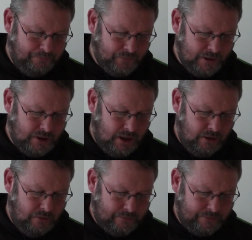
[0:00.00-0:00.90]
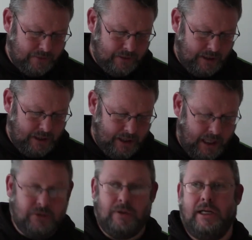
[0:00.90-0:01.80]
So the
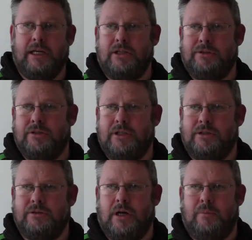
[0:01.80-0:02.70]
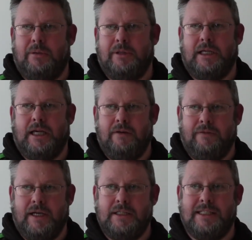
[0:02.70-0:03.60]
next example I'm going to
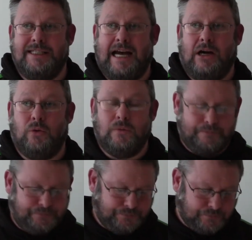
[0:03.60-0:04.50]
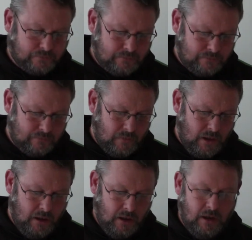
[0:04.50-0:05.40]
give is the tackle.
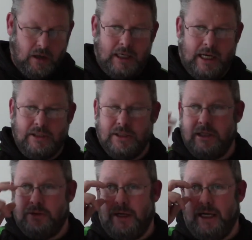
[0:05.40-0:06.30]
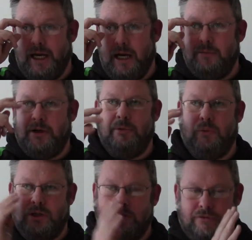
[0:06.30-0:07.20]
Okay, so this one again, I'm going to be
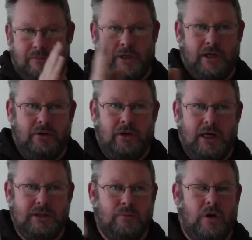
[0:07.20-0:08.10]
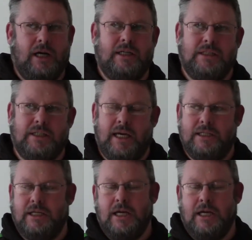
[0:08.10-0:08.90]
watching from my own eyes. What I can see is,